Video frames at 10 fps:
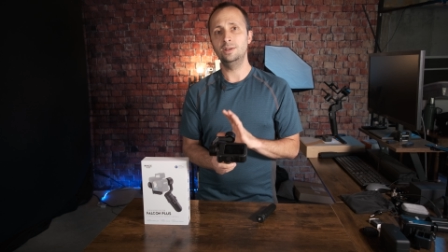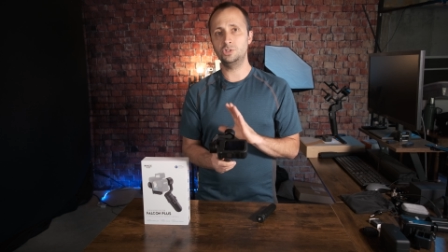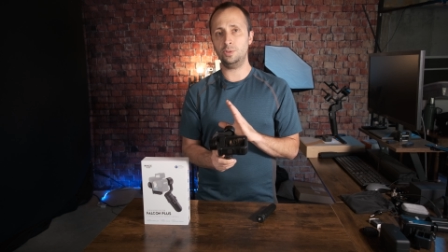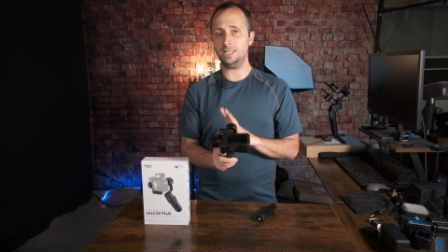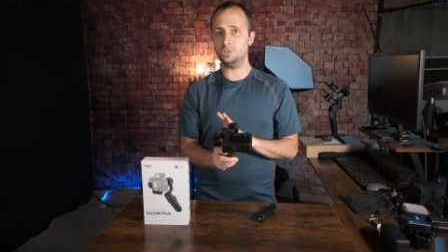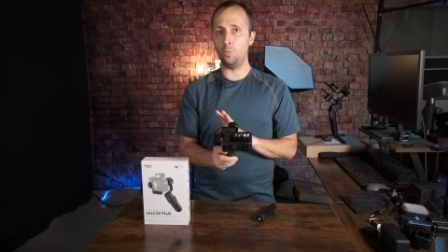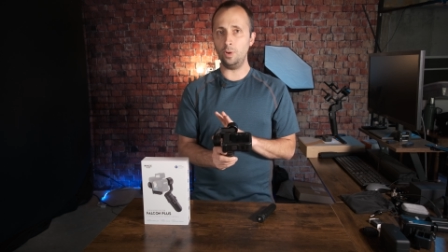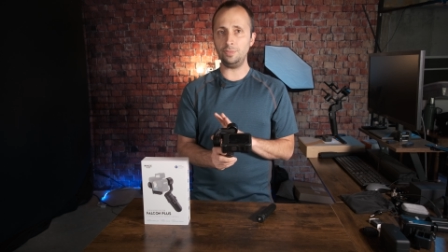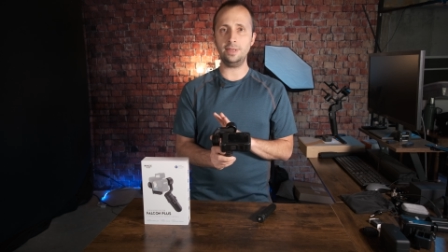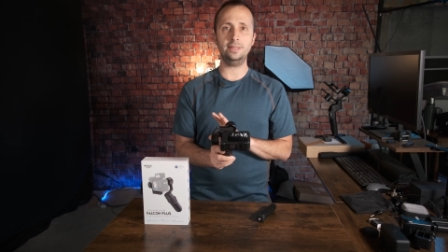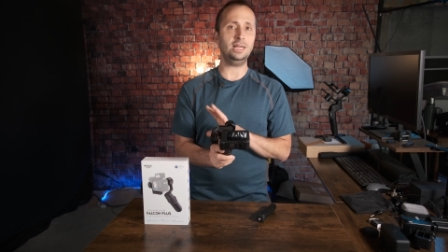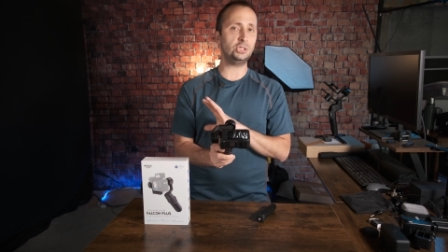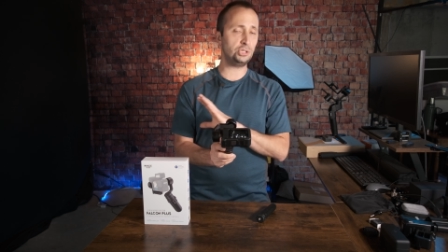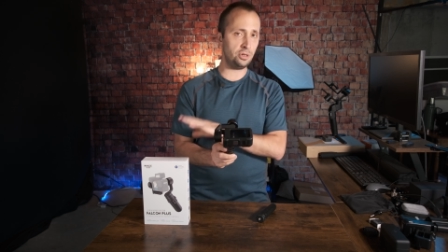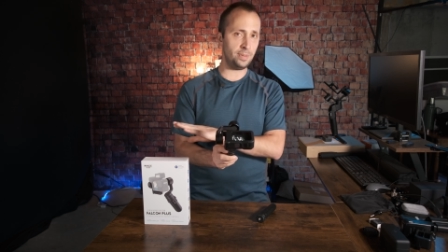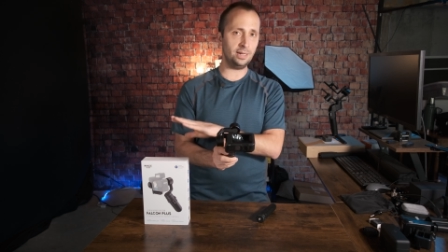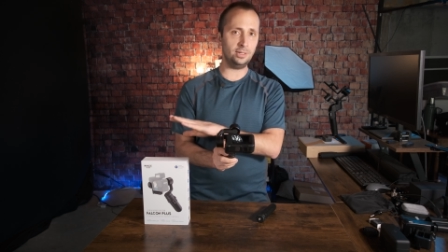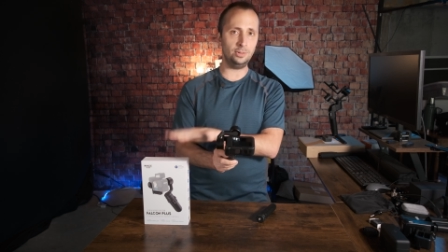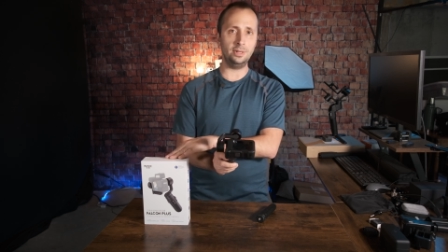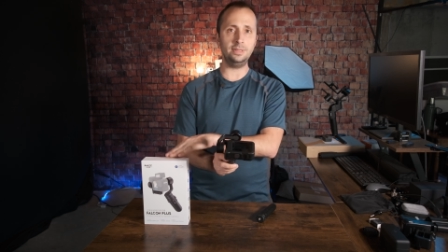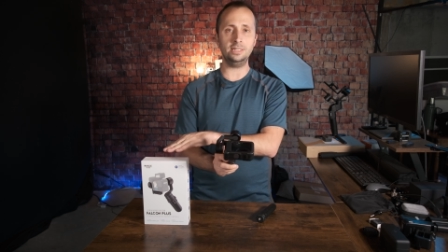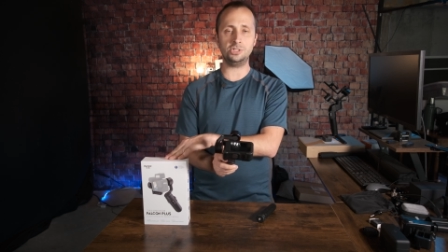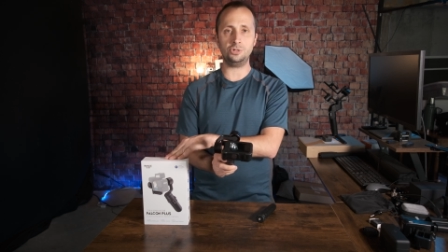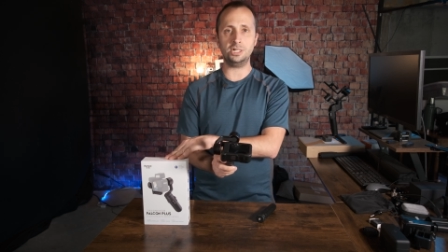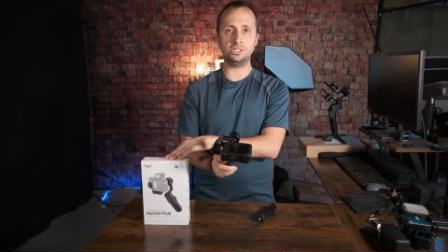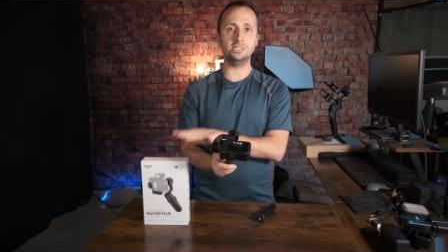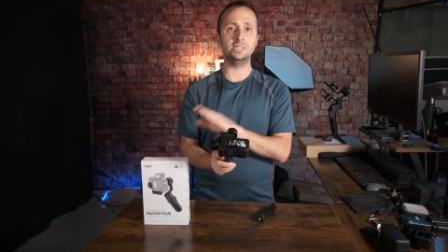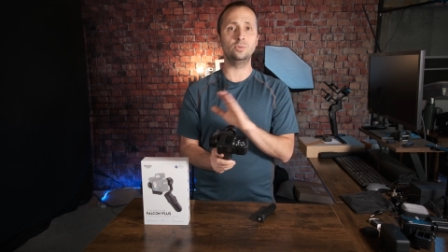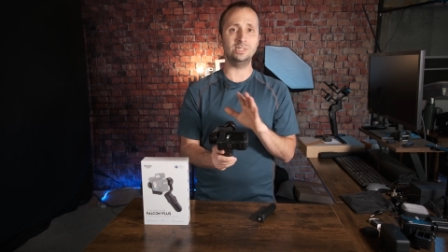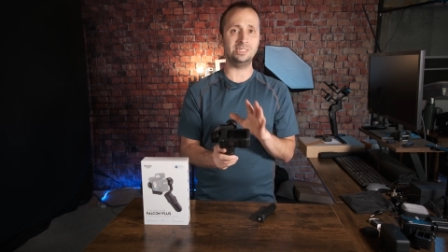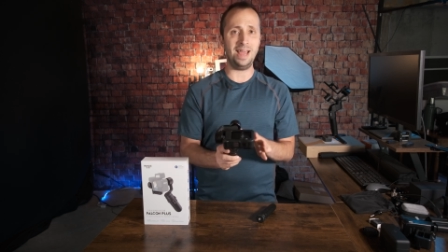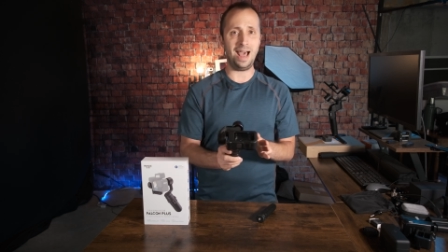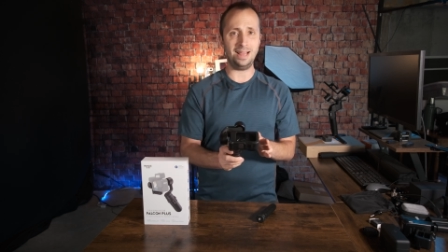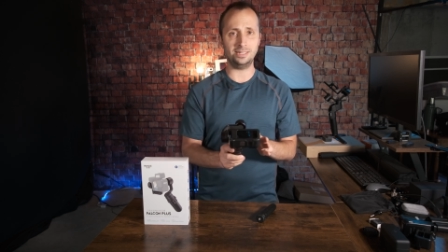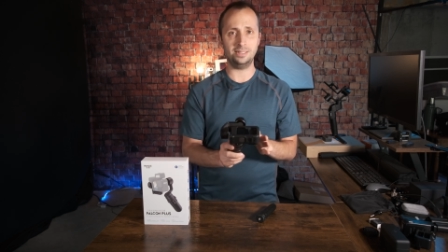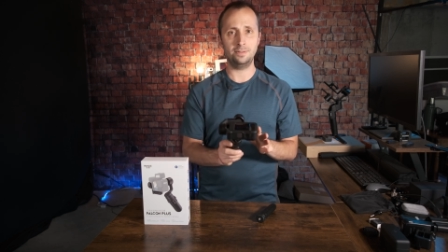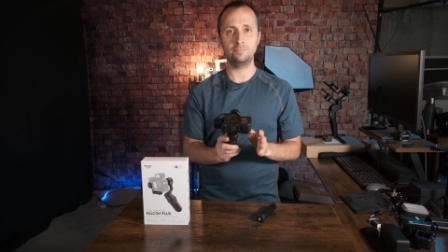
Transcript: So that's one thing that should have been included in the instructions and was not.